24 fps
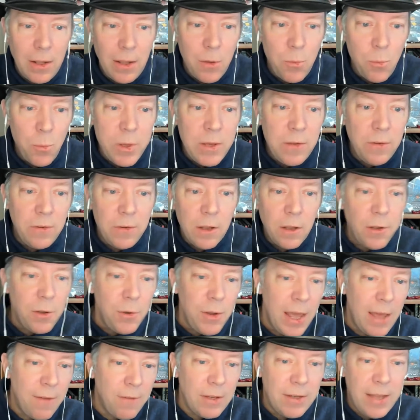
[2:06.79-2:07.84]
we still don't
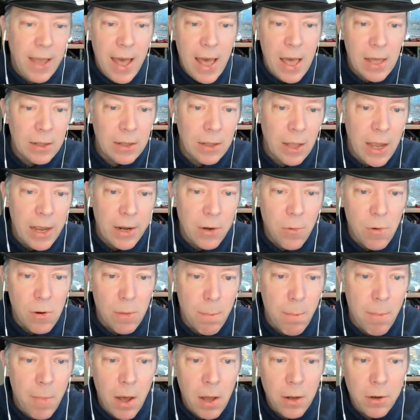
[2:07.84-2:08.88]
have a tagline or
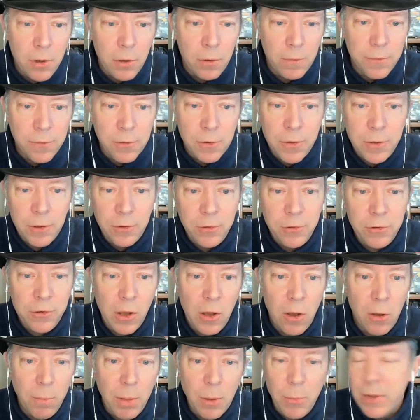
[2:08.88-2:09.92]
motto for the
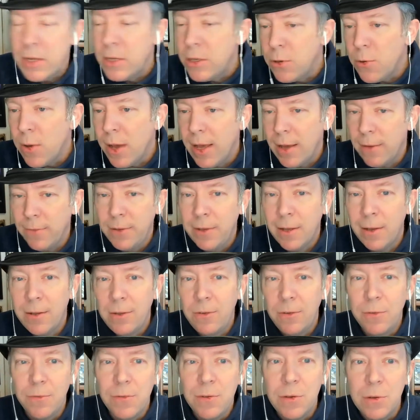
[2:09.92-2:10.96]
show, but we do have
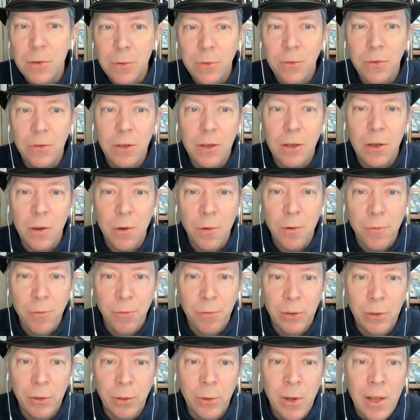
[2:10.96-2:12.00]
tons of news to go
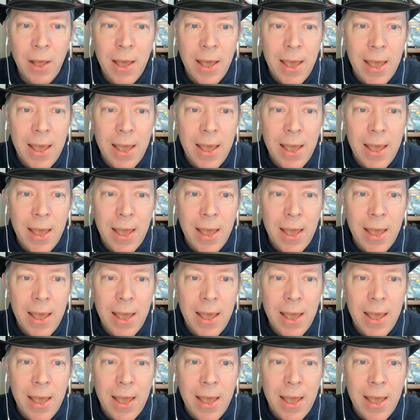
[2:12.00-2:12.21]
through.